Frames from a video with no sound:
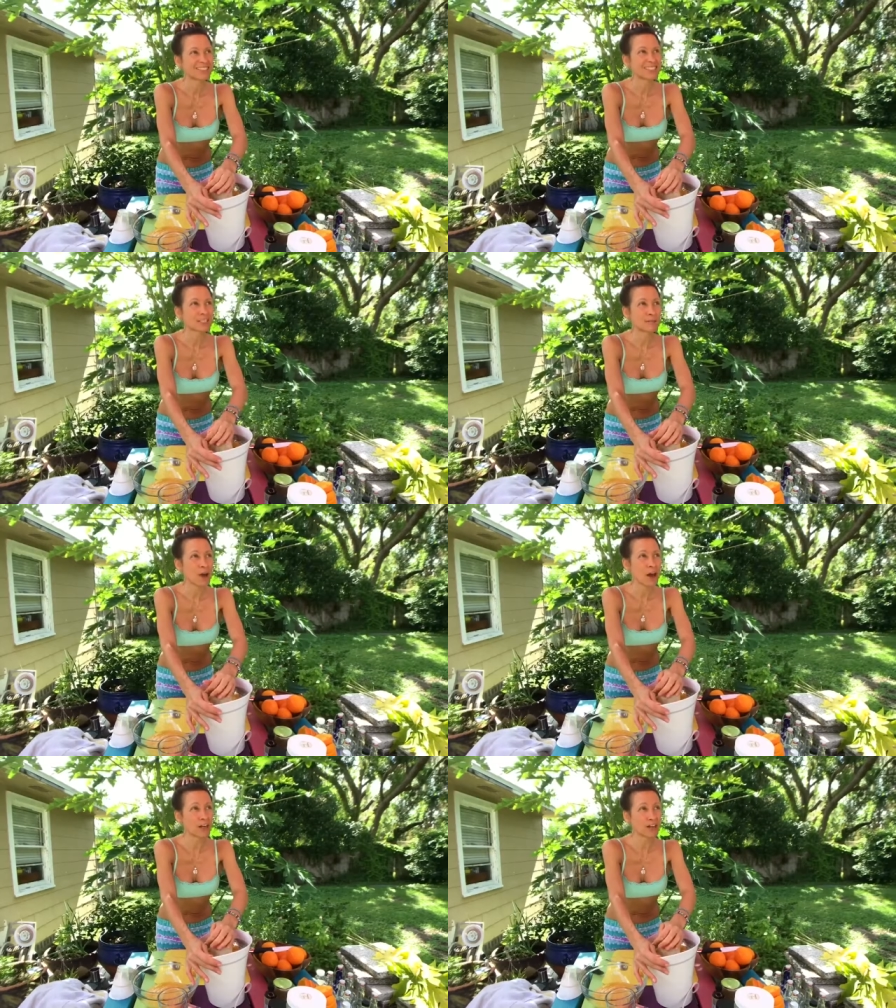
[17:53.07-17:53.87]
There's a
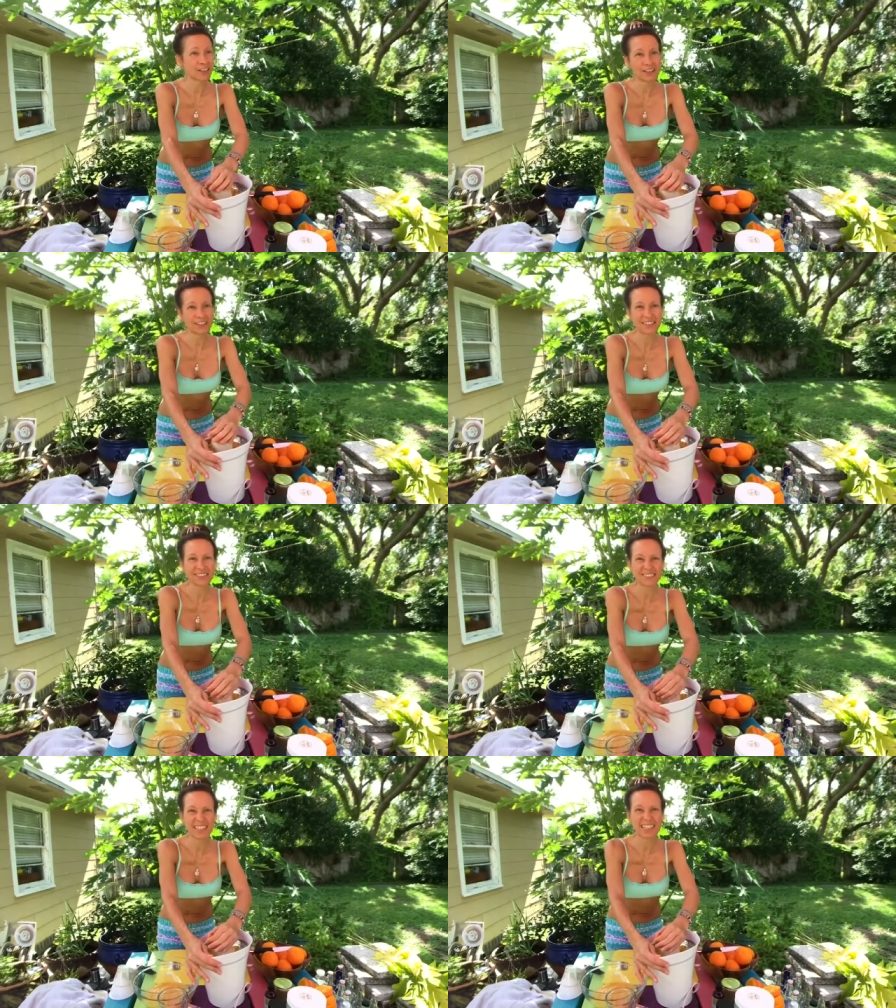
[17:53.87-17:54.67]
monarch.
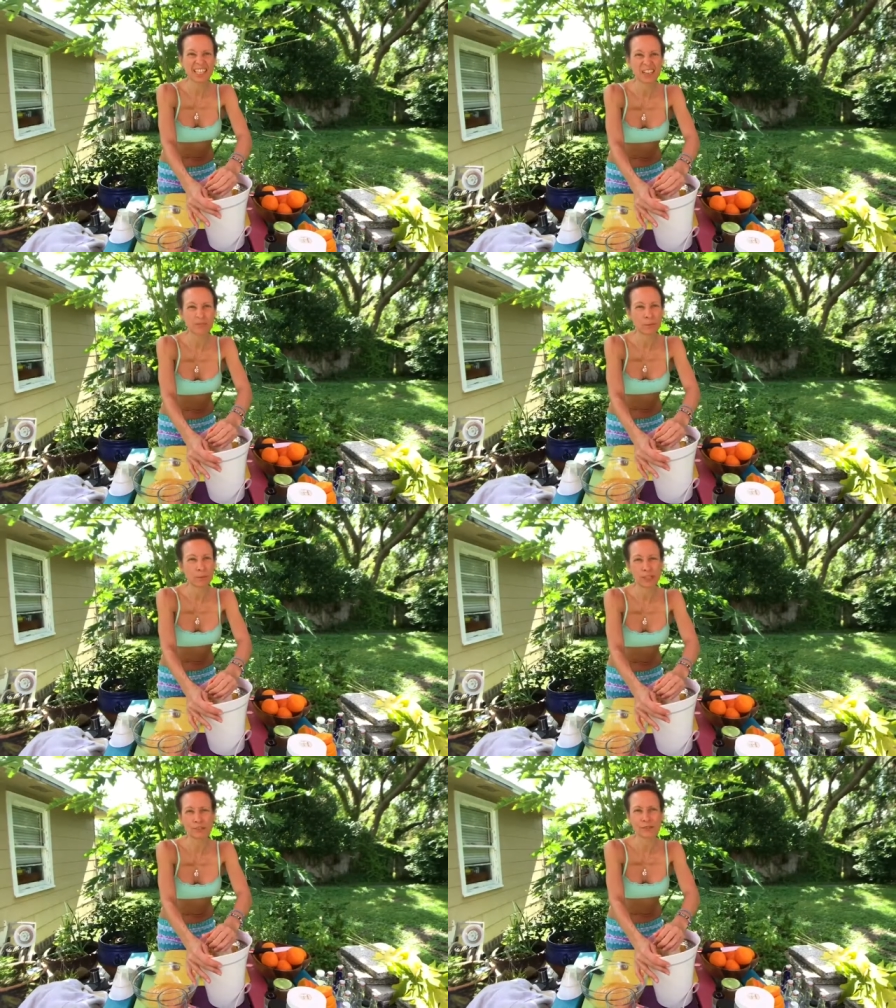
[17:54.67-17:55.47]
I love the
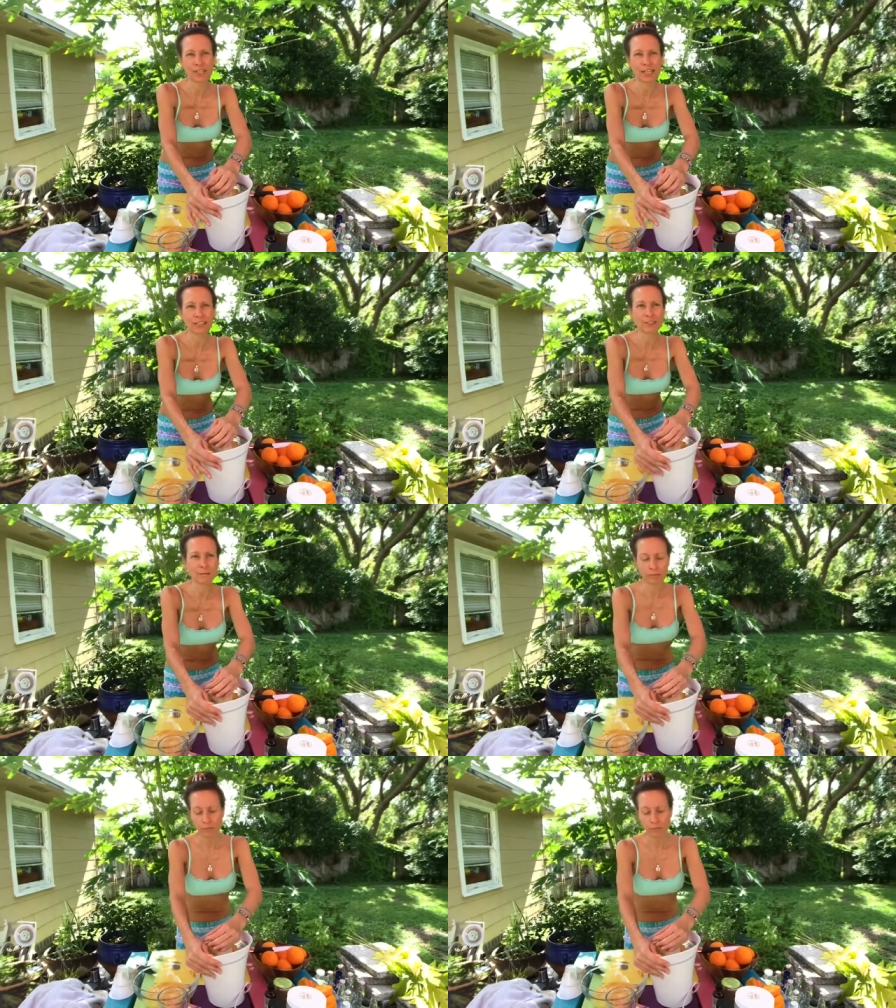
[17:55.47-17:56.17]
butterflies.